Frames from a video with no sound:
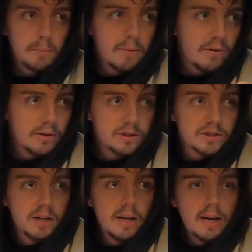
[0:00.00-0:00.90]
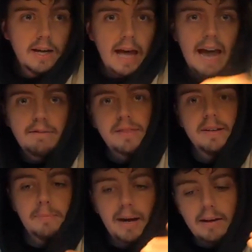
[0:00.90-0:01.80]
mirrors.
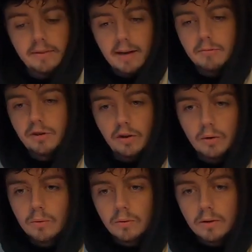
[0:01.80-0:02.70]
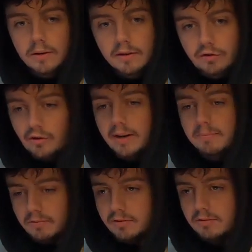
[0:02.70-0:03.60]
Everything about the M2
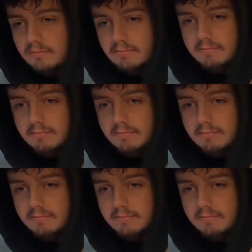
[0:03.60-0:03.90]
screams